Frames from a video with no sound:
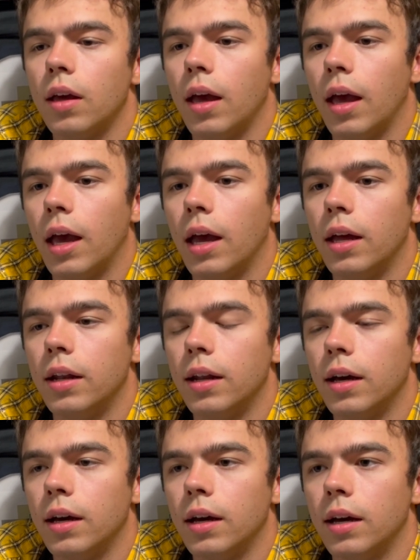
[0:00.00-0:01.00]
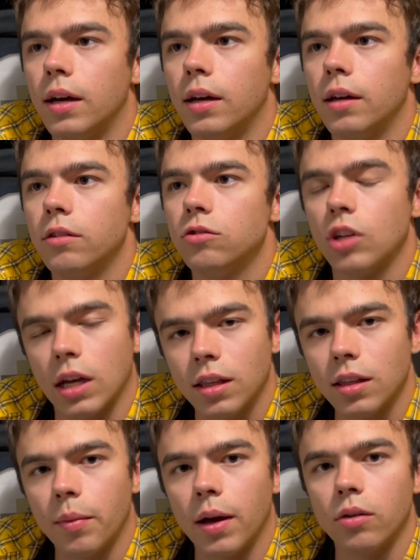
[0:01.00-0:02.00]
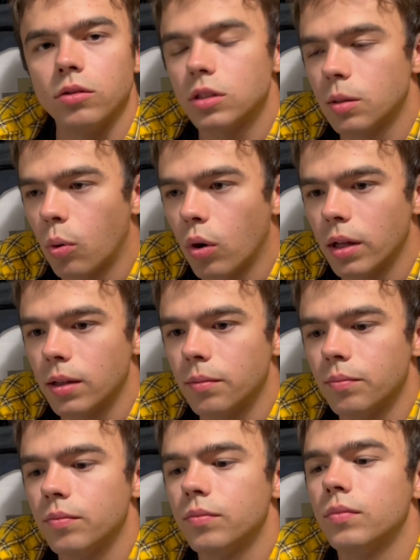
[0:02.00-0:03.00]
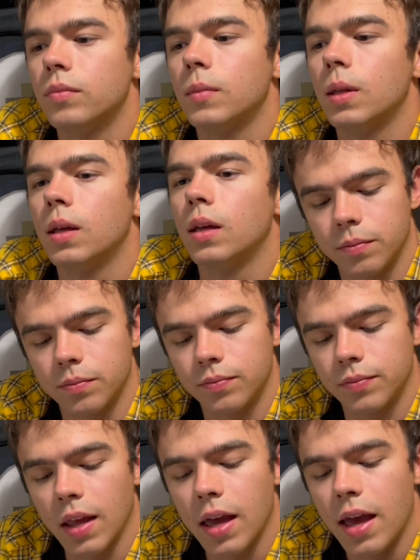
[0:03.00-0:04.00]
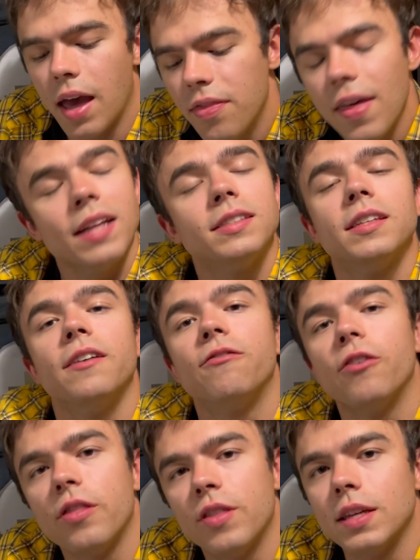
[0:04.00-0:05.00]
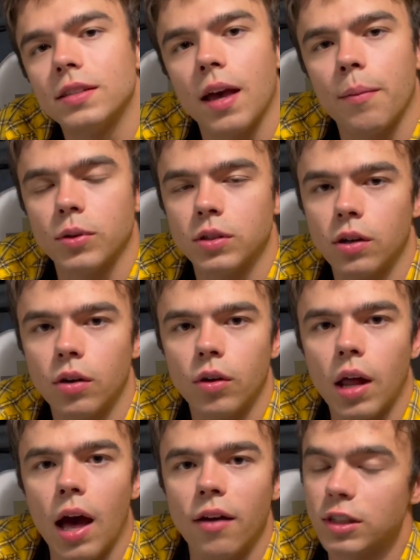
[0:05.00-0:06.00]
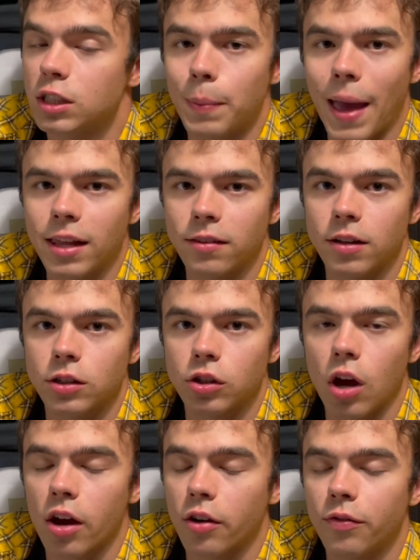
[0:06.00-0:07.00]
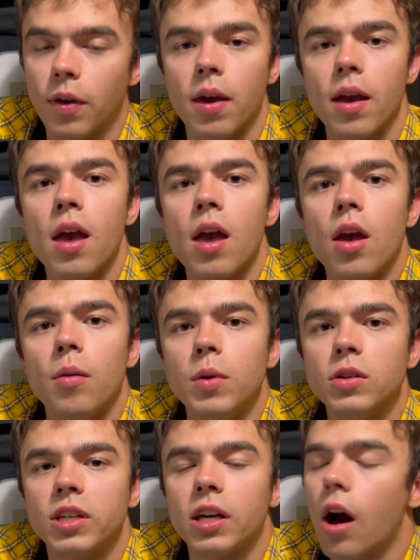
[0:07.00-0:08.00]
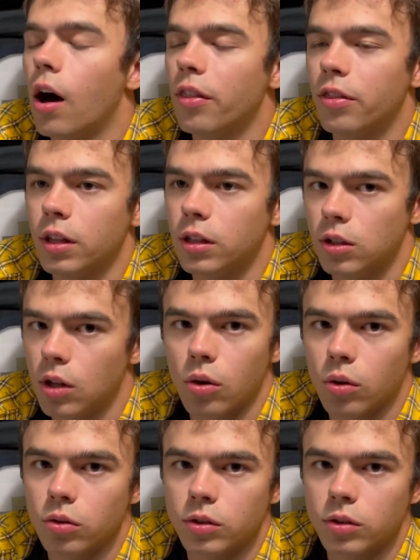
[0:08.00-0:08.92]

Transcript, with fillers: and uh, checking them out supporting them and that's it for this episode of expanding the discography music on the local